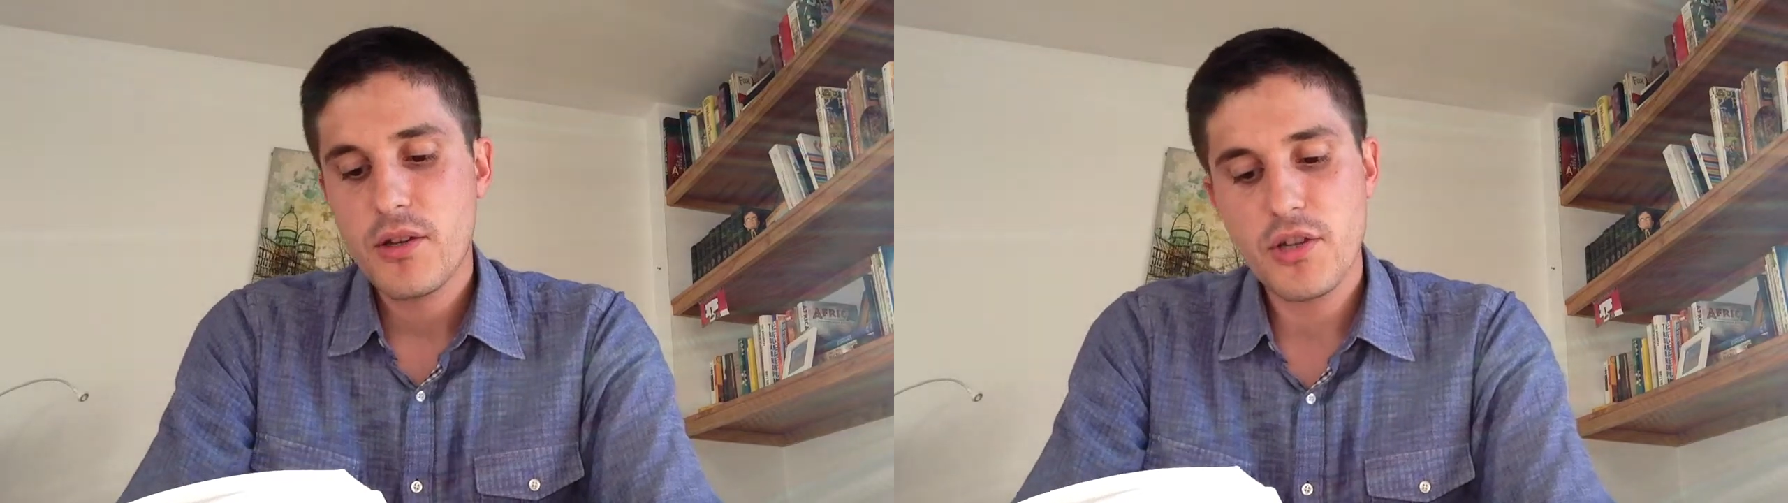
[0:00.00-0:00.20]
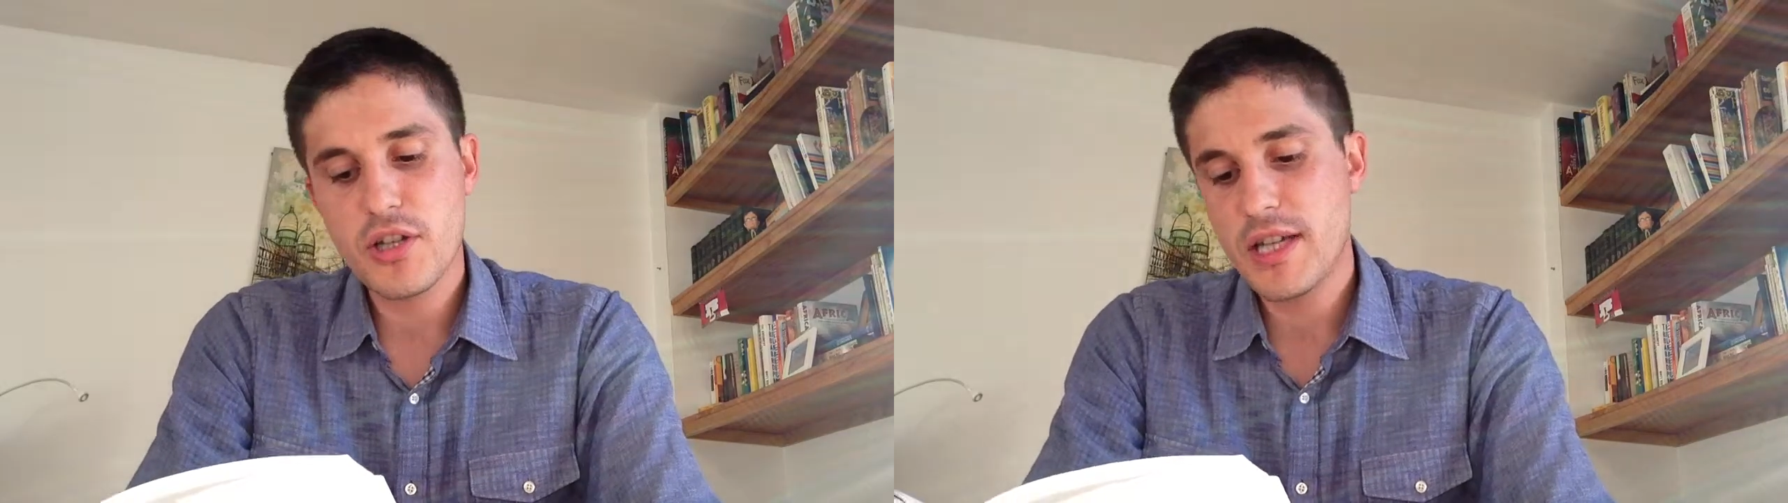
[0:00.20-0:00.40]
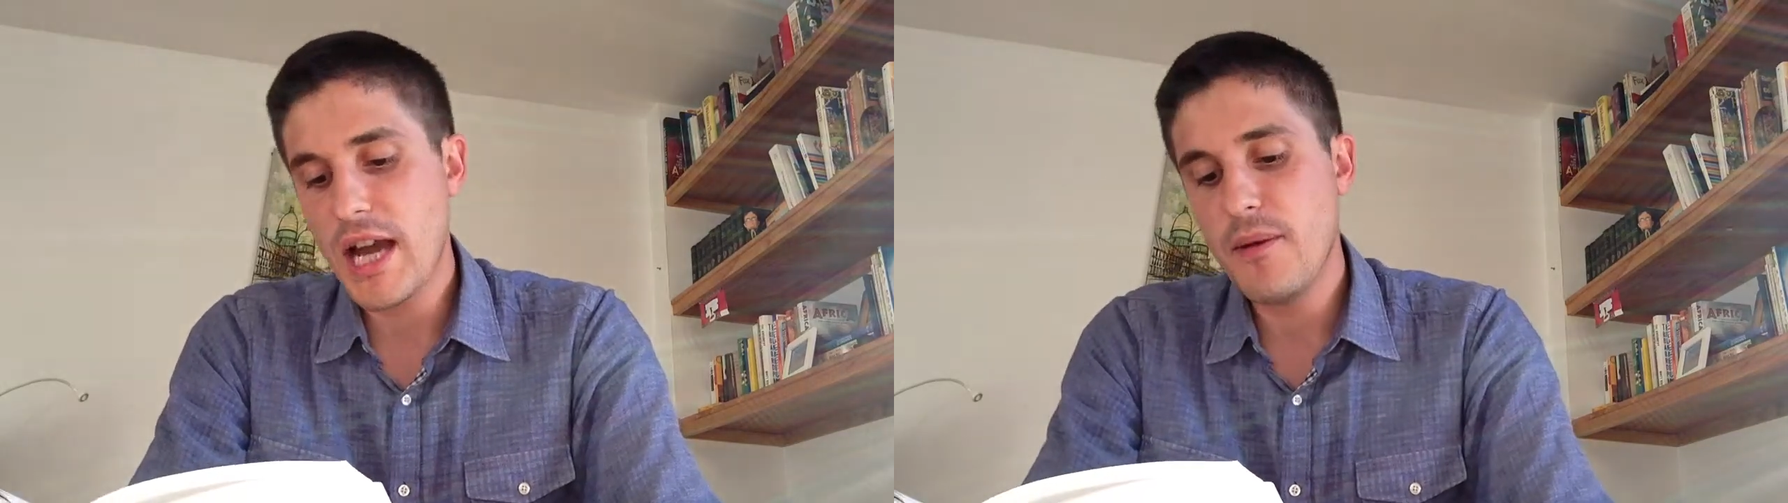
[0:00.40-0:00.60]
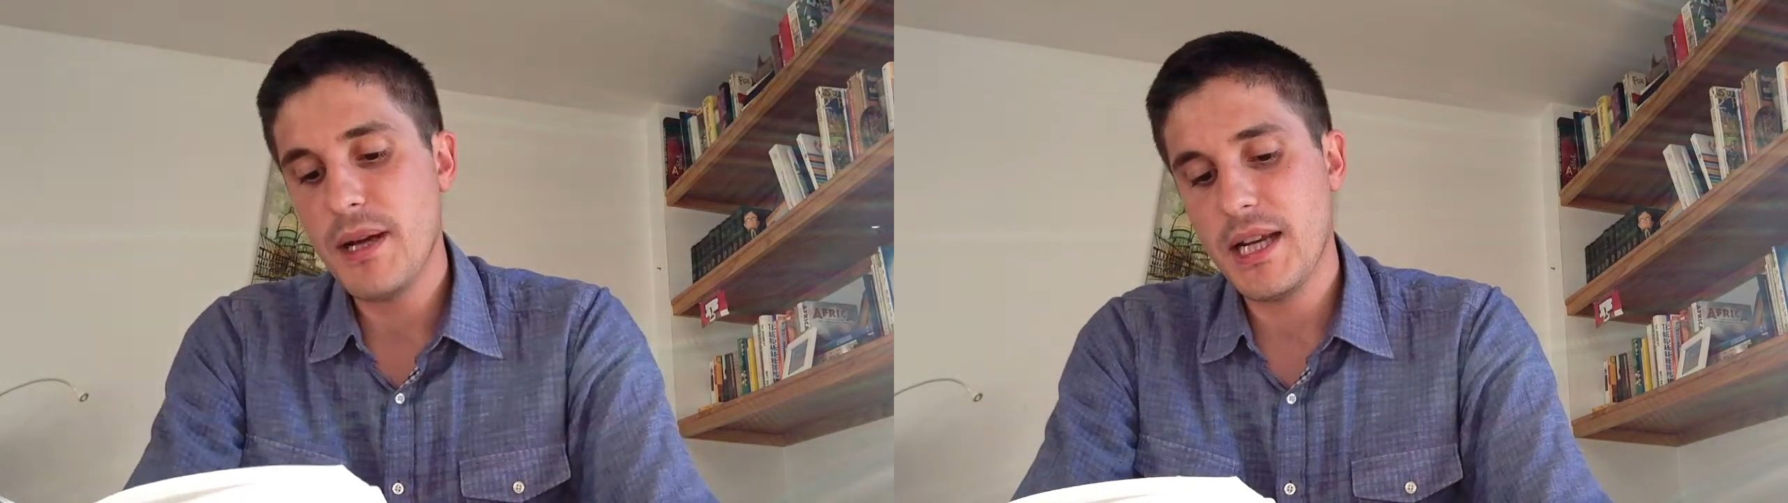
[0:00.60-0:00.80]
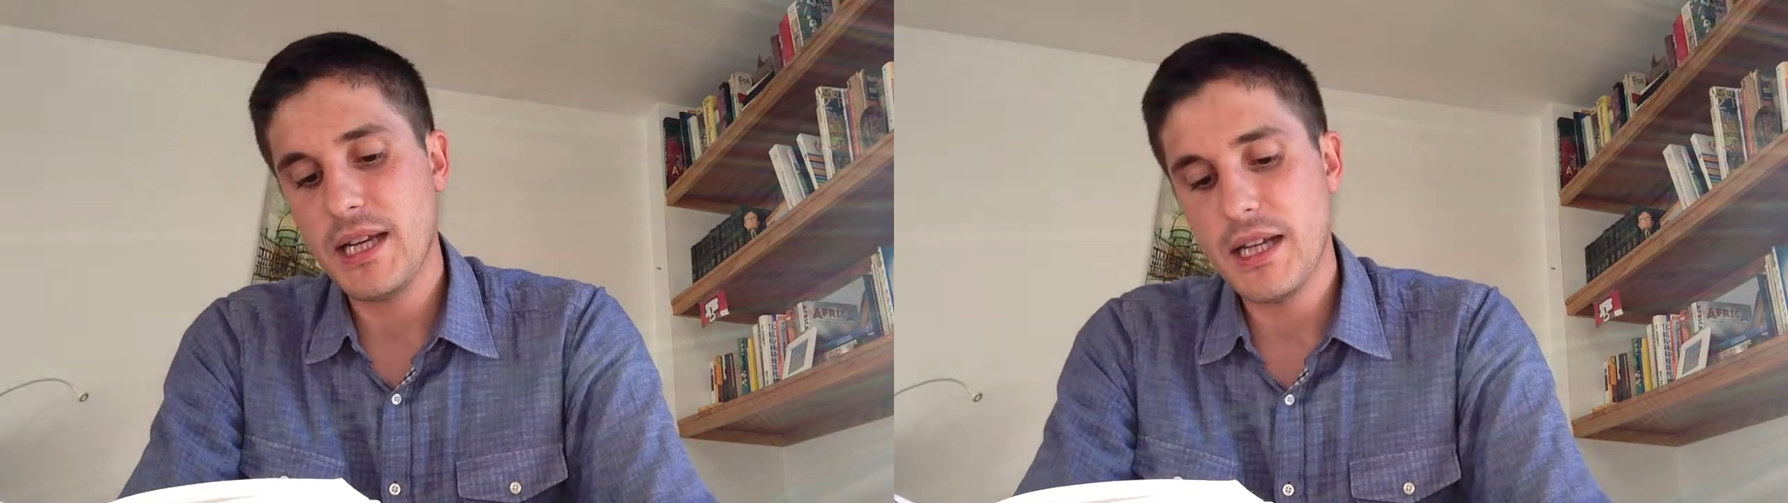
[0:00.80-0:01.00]
Just how
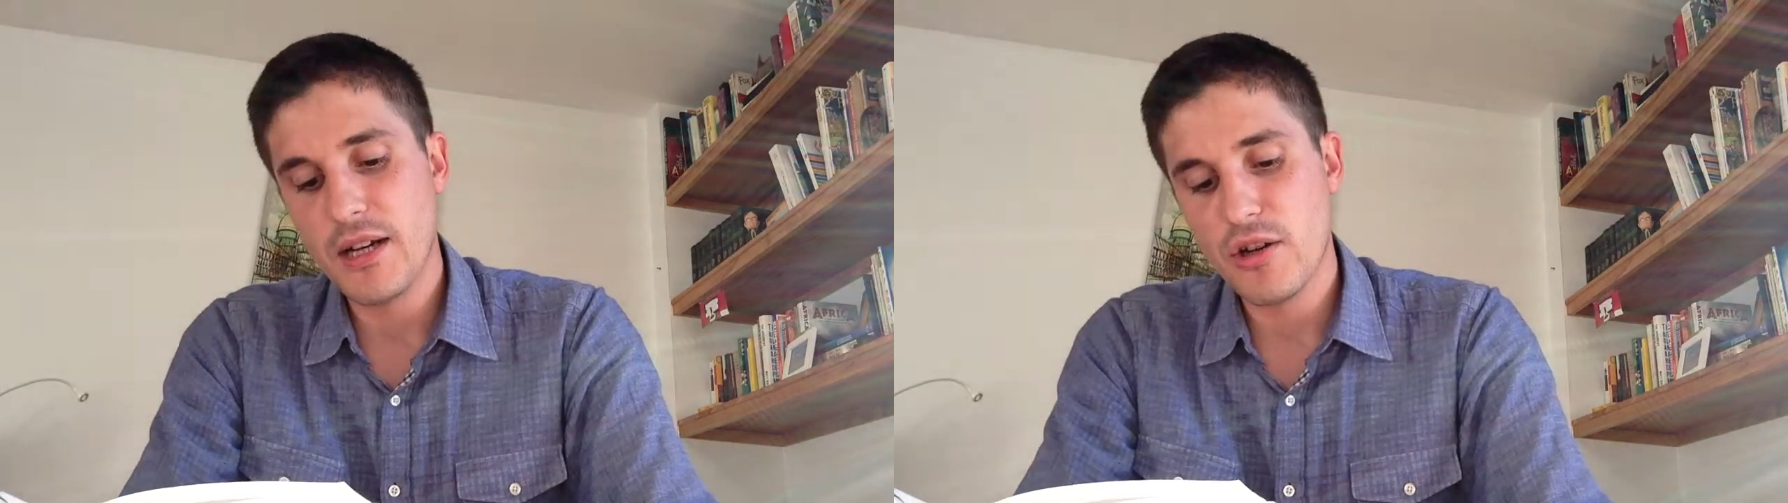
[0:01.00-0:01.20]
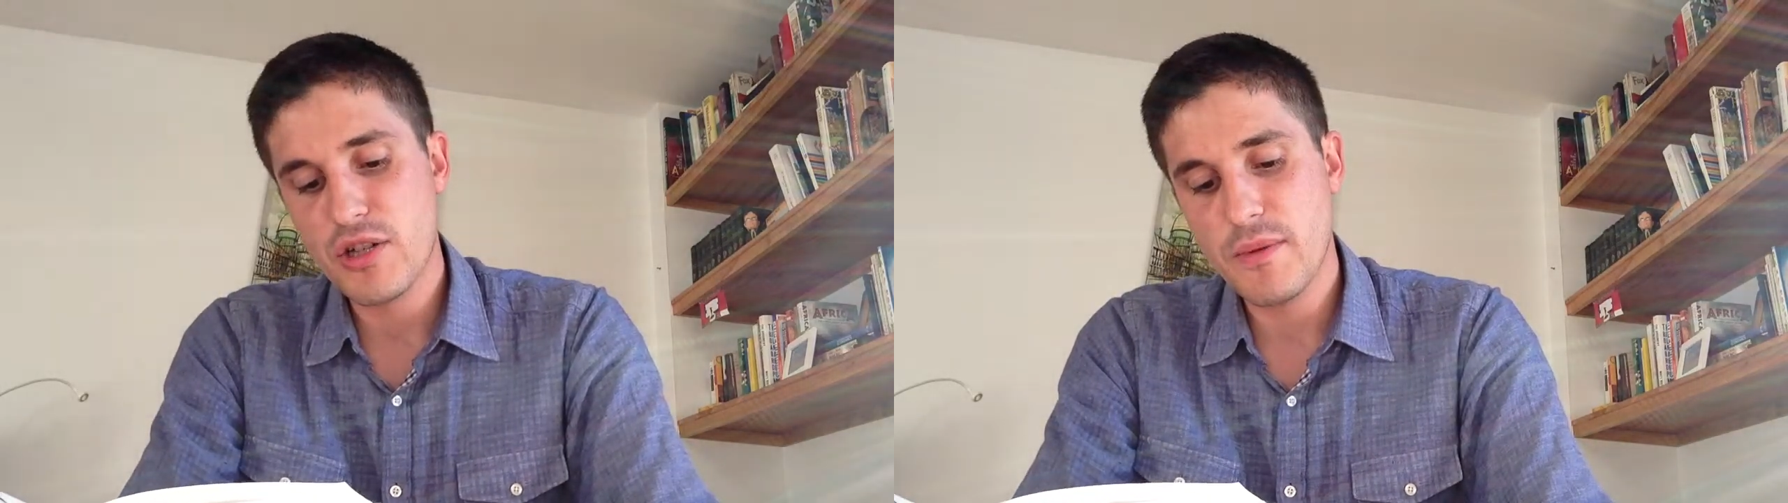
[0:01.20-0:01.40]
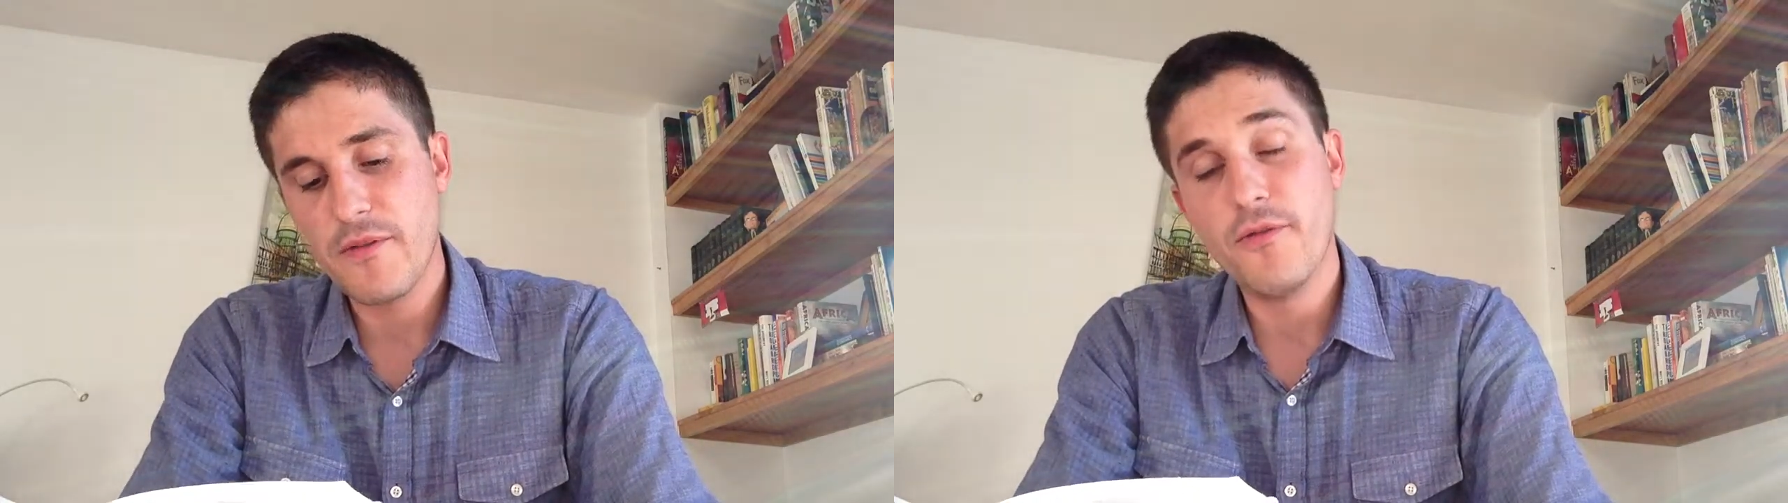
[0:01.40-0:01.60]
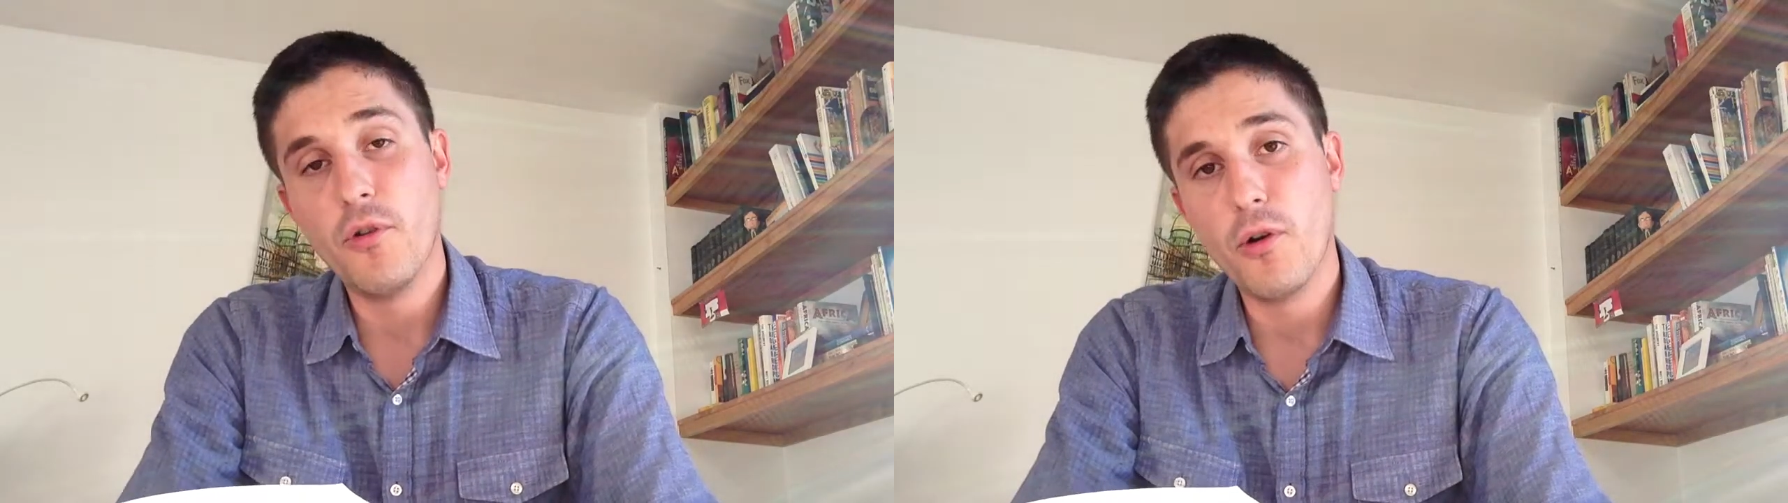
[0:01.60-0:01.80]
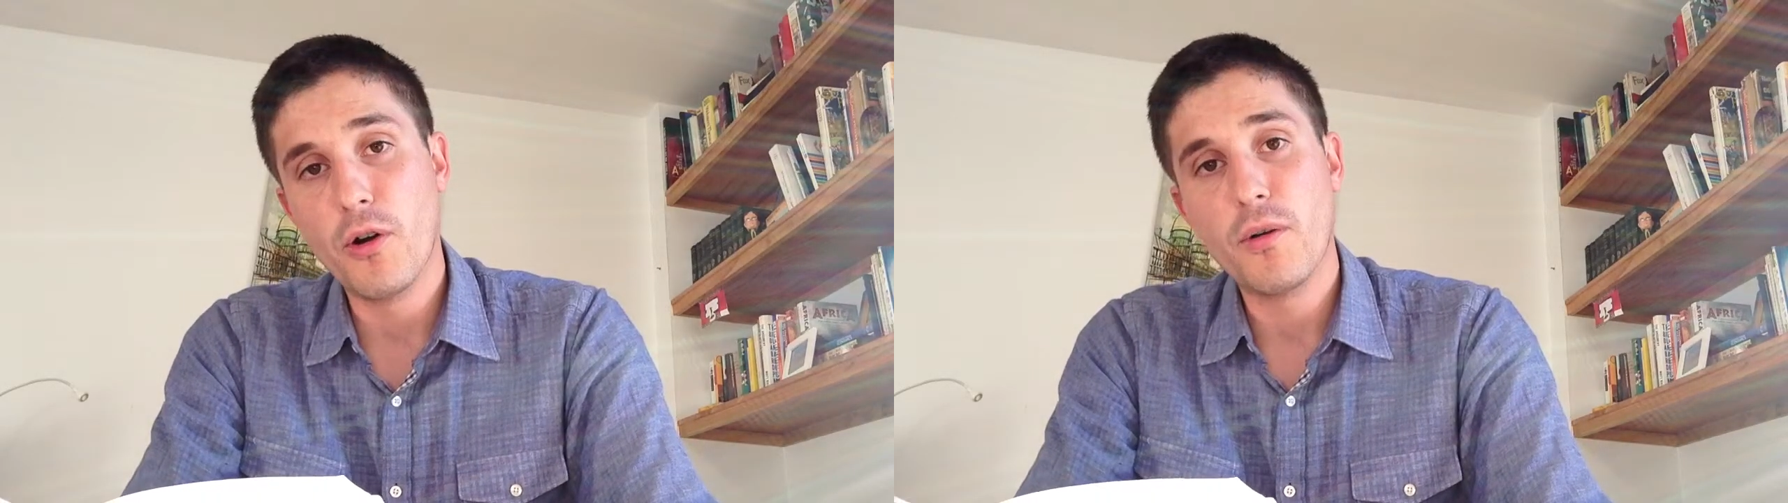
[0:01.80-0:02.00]
many years
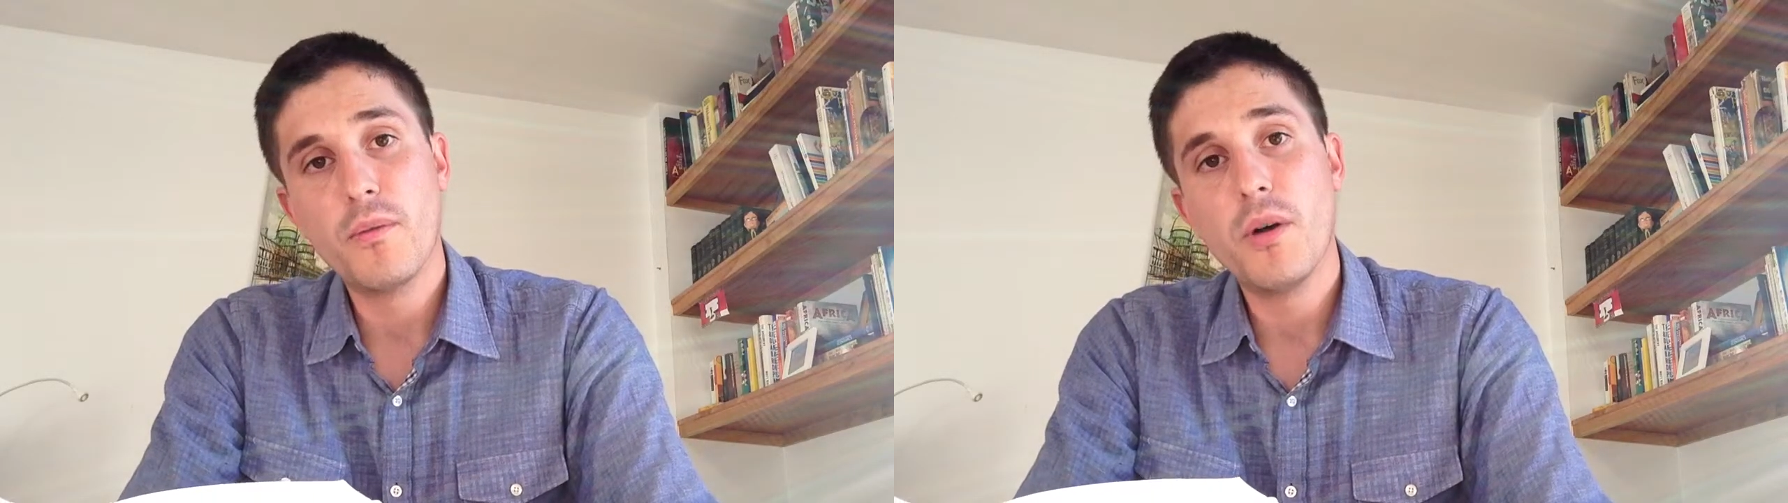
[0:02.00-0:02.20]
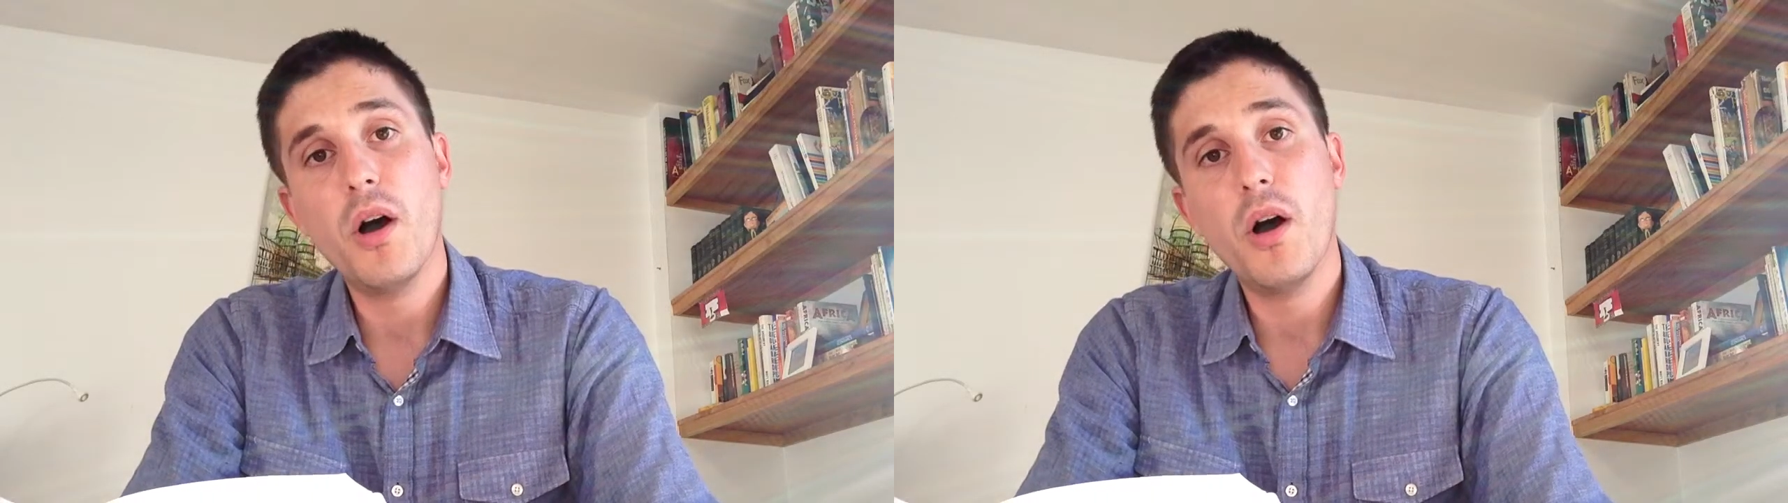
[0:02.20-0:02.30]
before